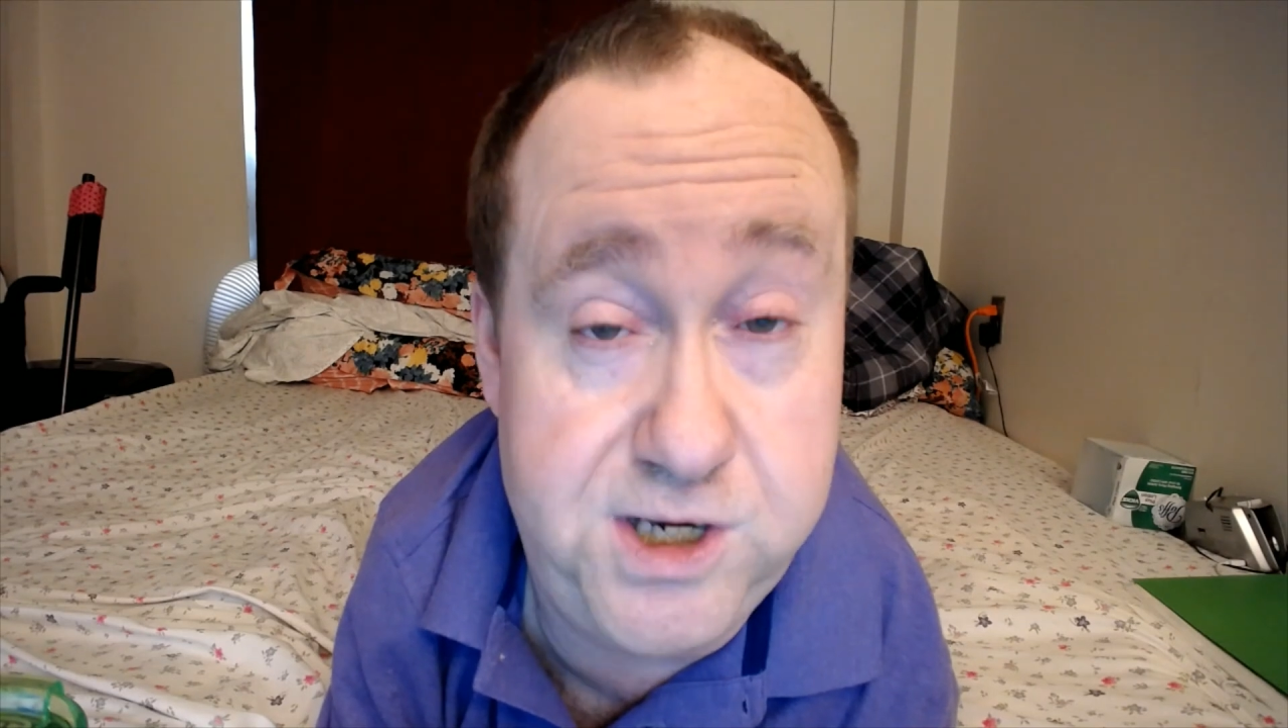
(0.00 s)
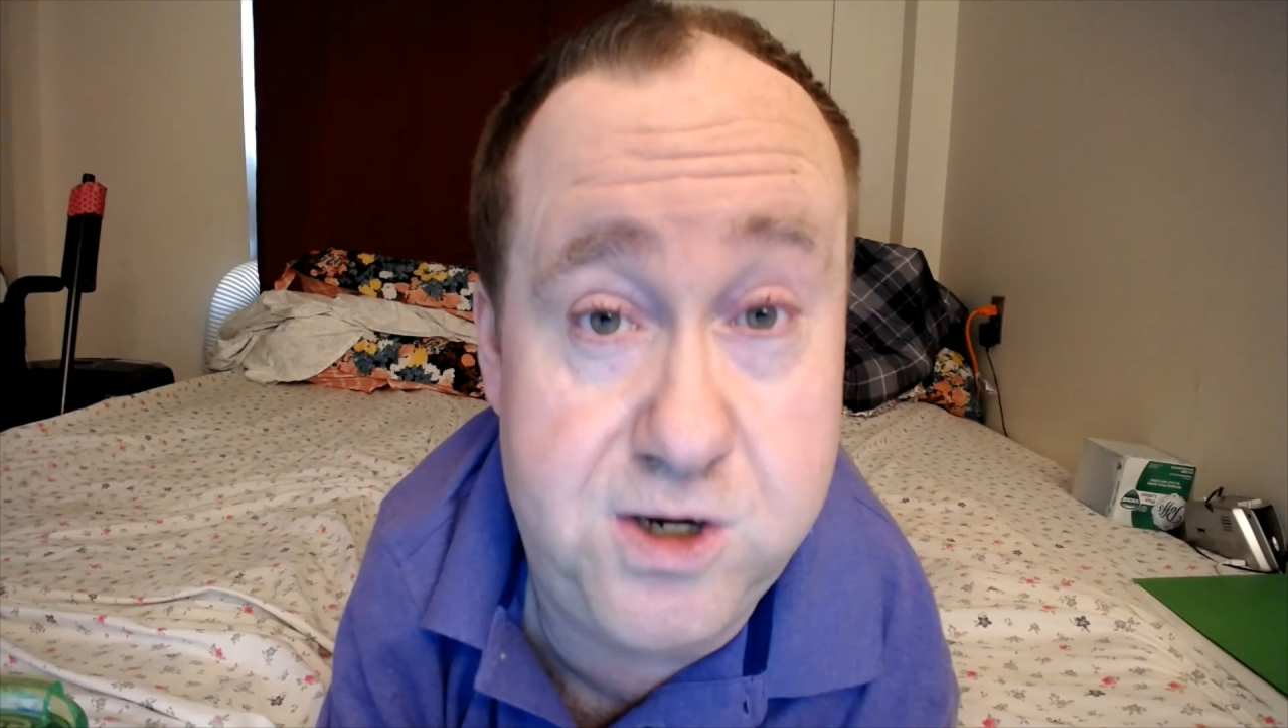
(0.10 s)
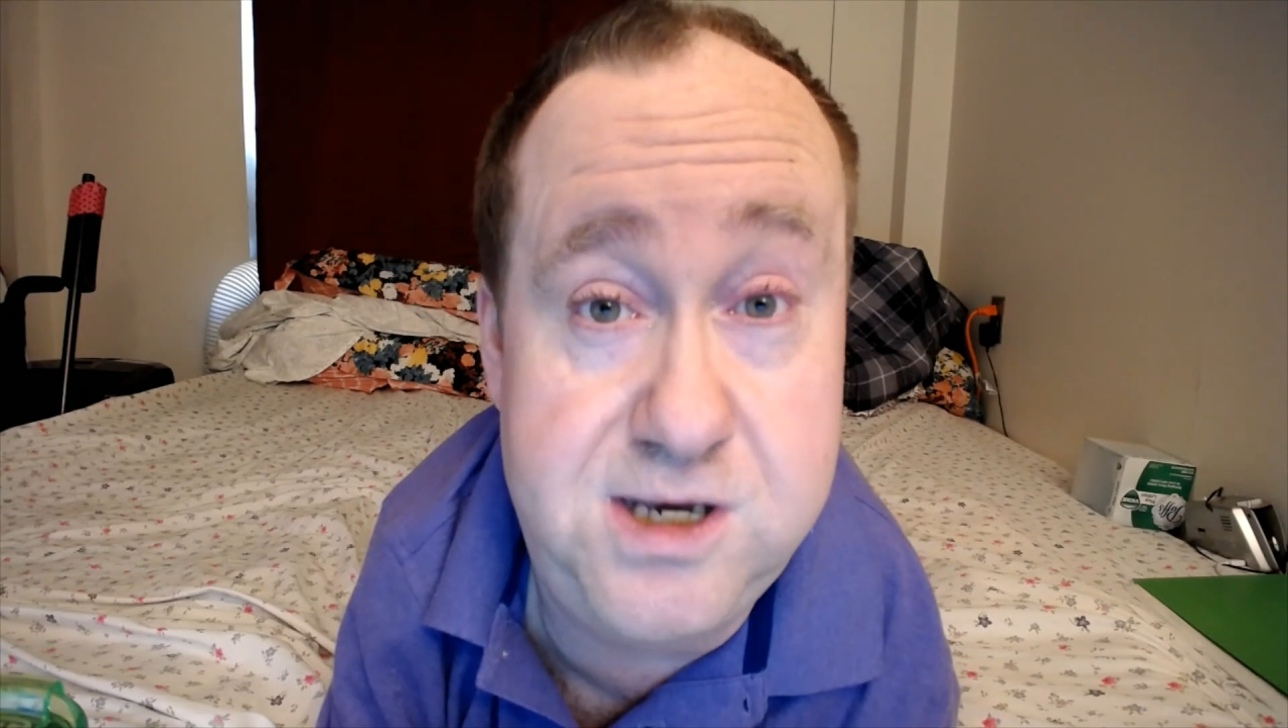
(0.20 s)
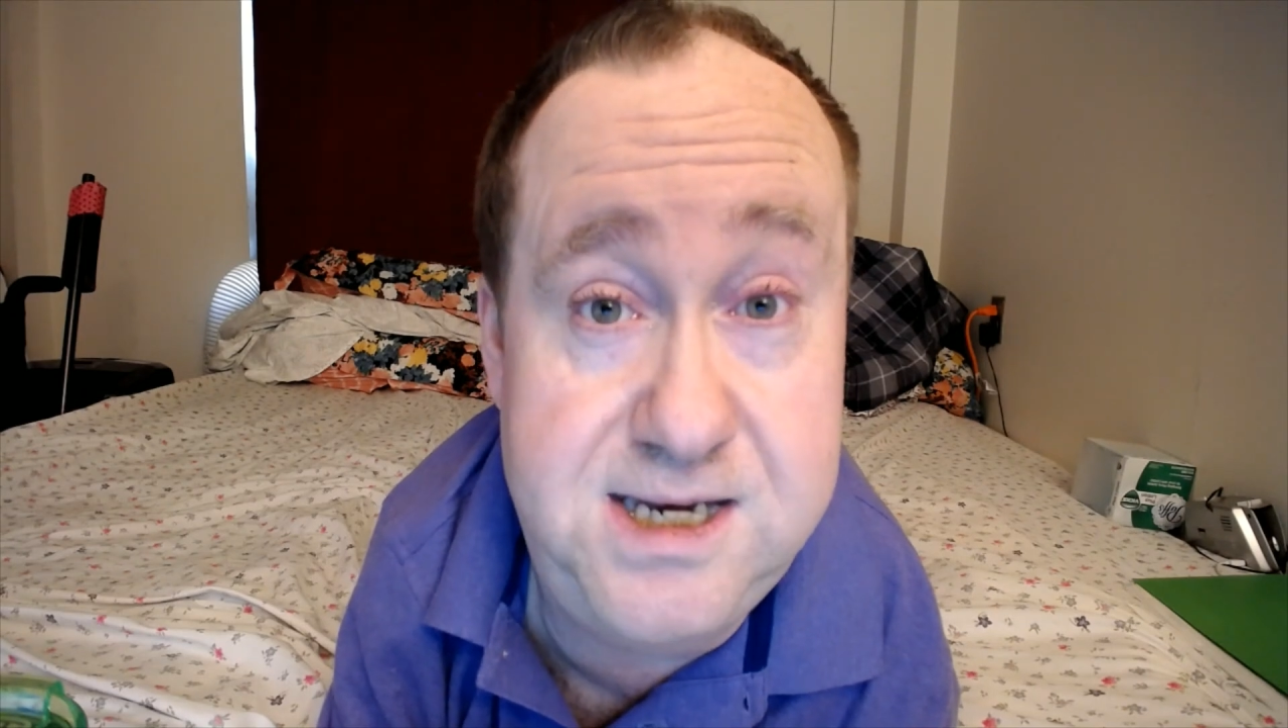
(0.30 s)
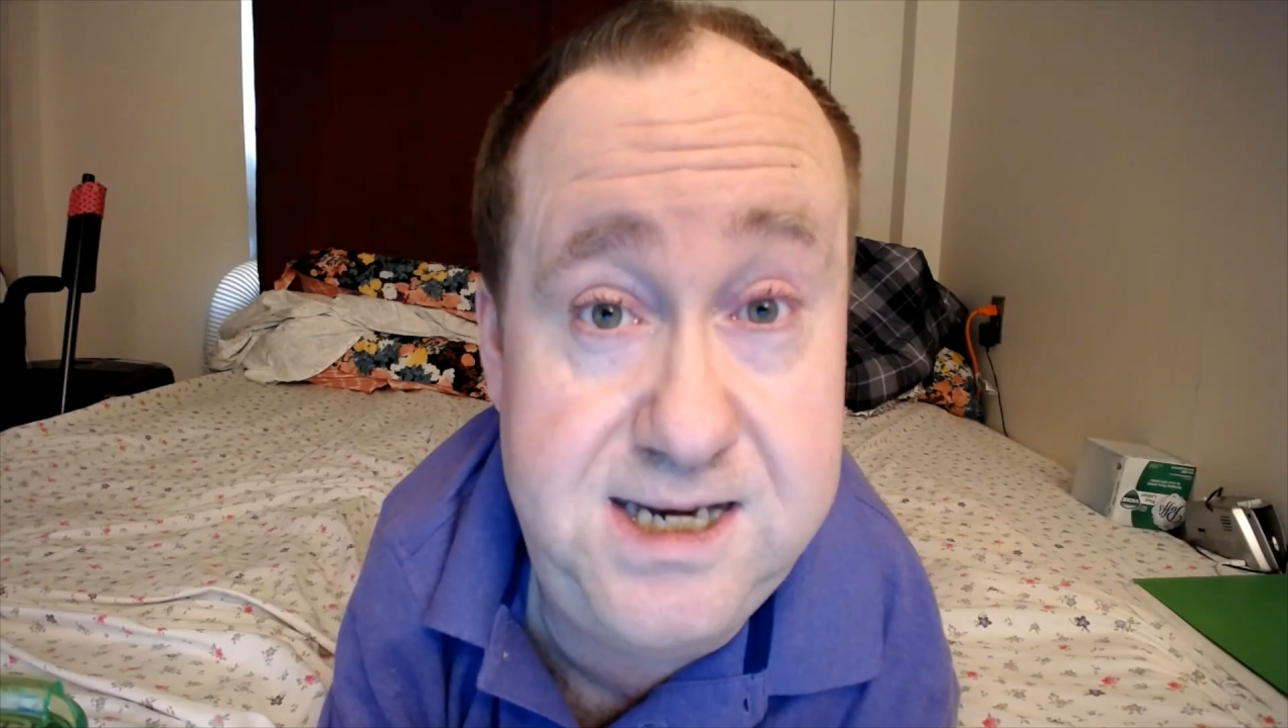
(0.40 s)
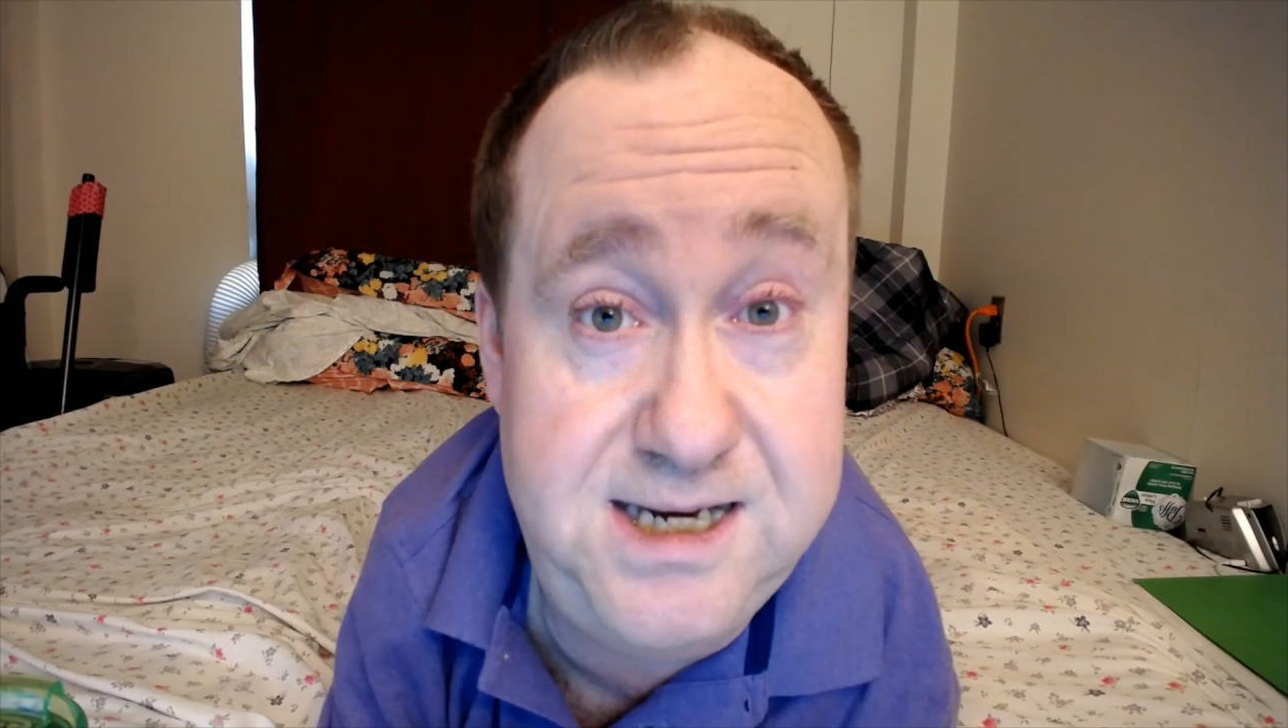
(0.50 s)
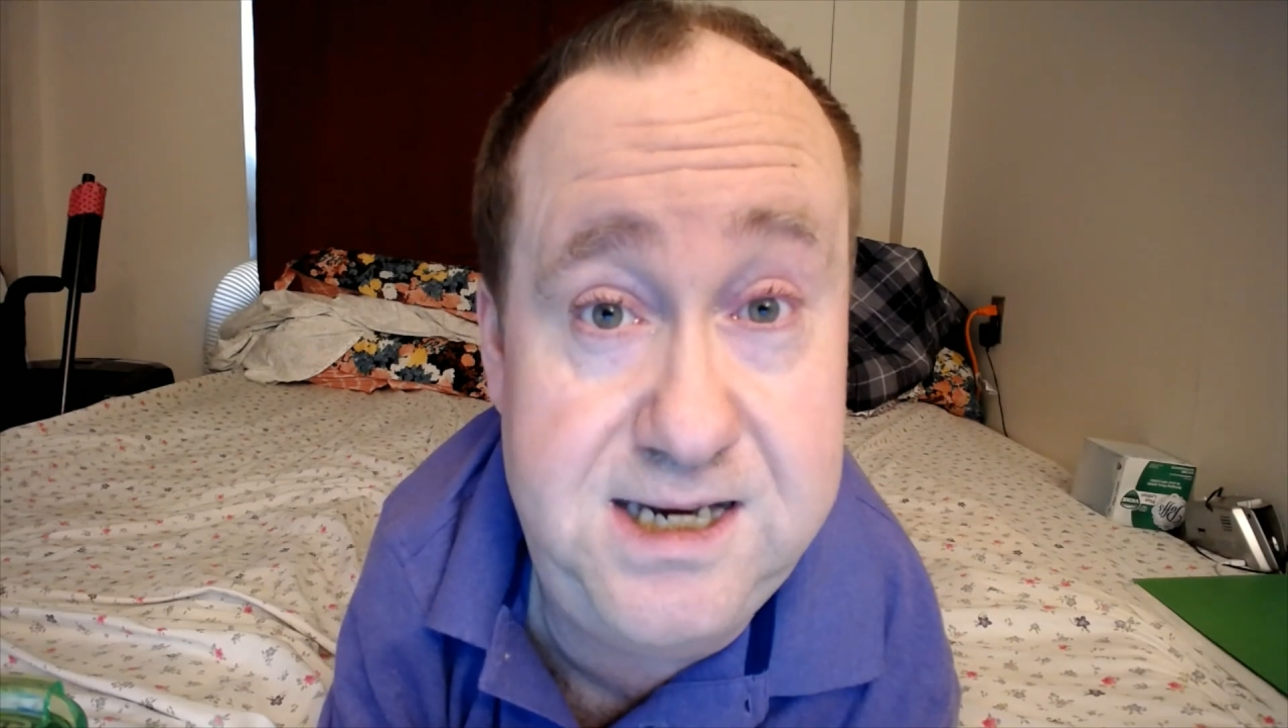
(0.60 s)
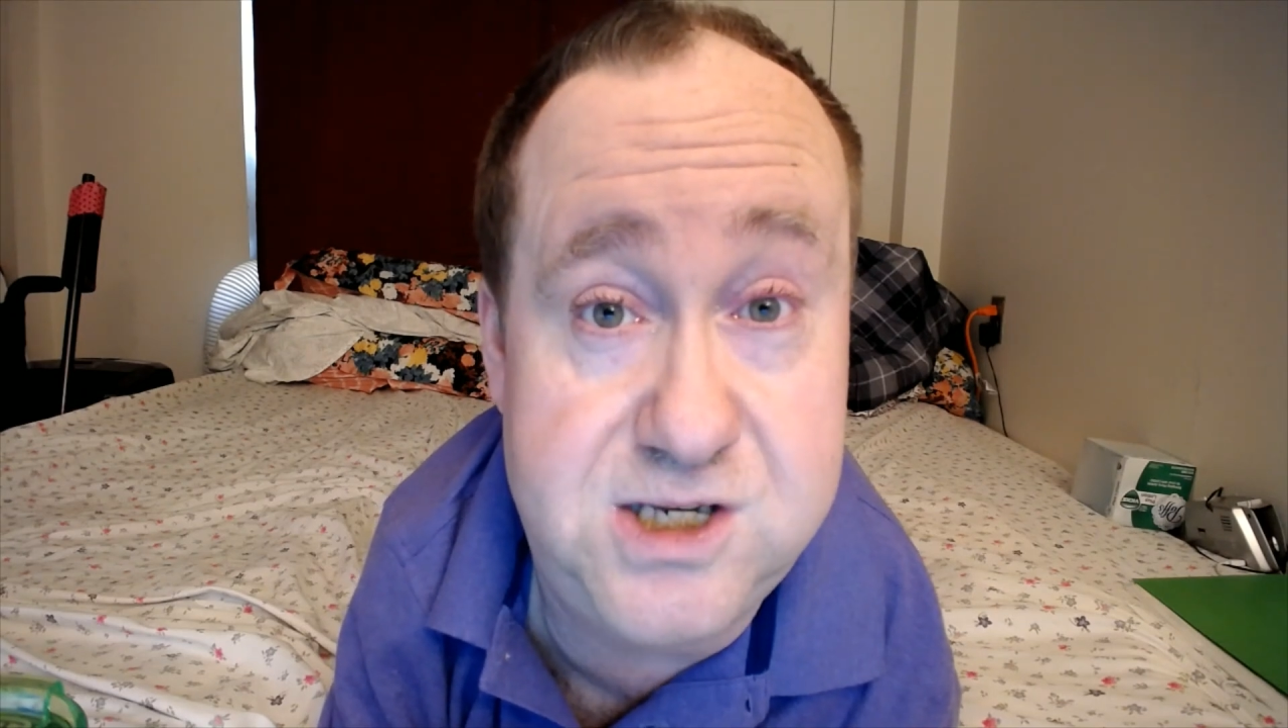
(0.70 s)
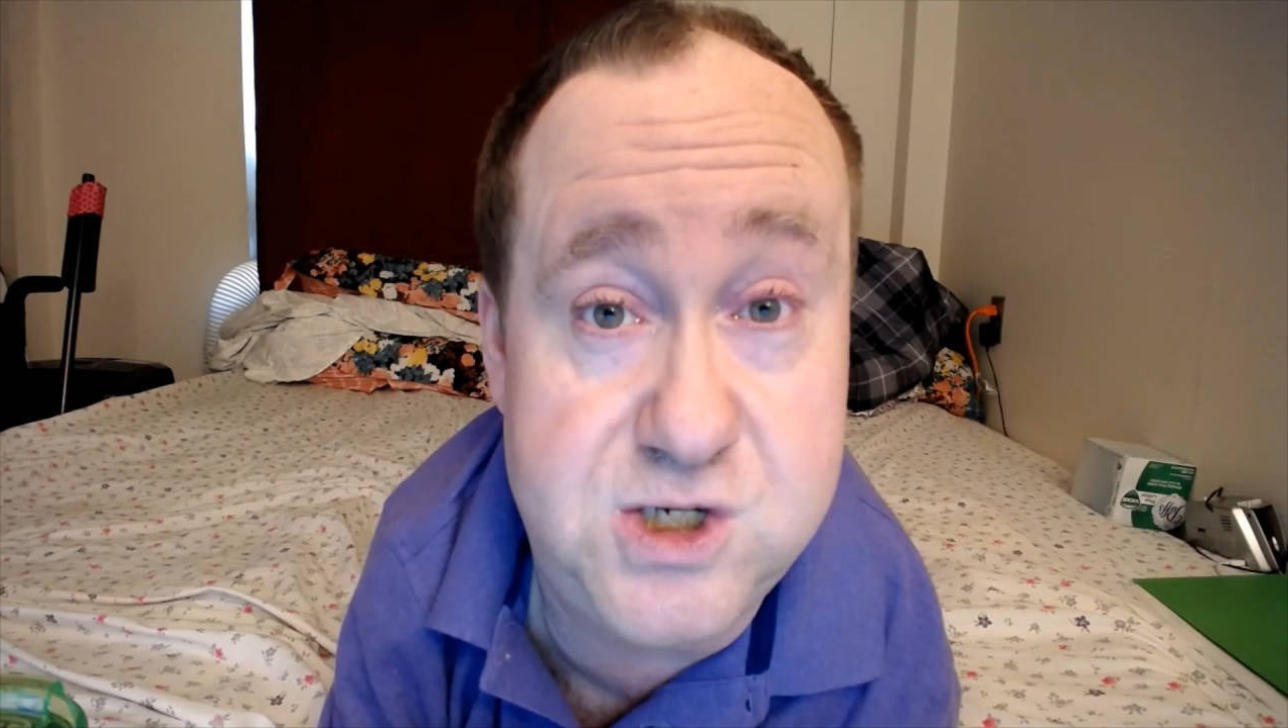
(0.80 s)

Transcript: you need